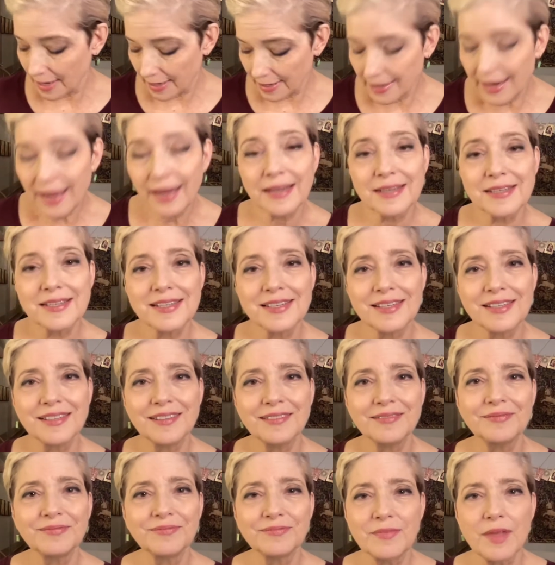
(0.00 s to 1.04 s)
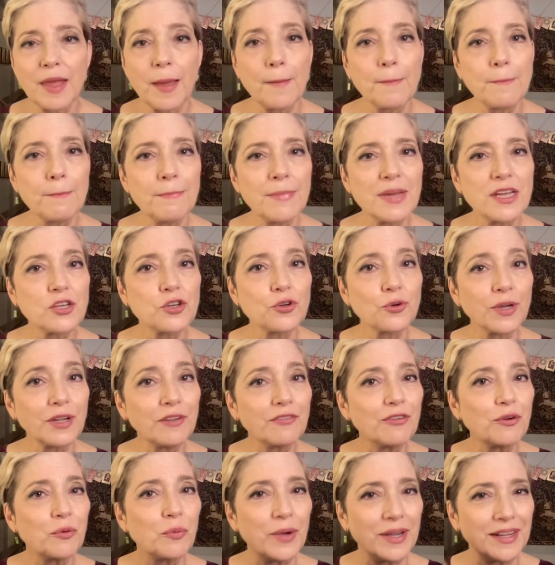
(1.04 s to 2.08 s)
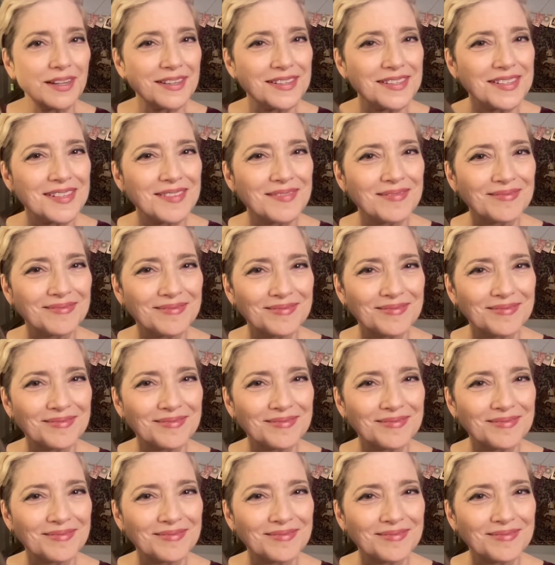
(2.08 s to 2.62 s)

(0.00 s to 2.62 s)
Next, measuring for wigs.